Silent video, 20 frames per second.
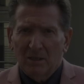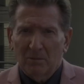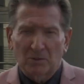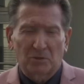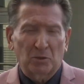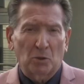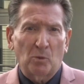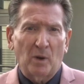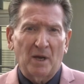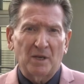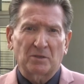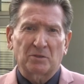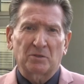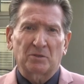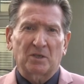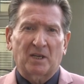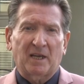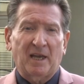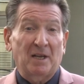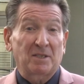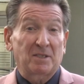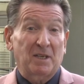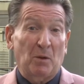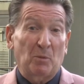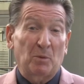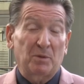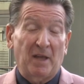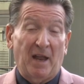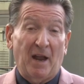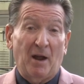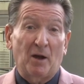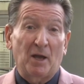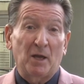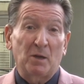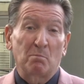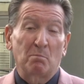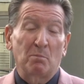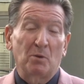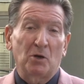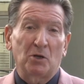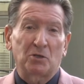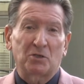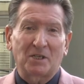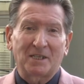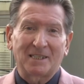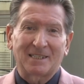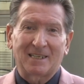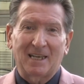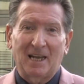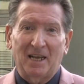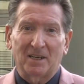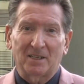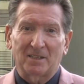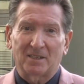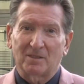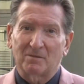Well, it's always good to catch up with our emerging talent,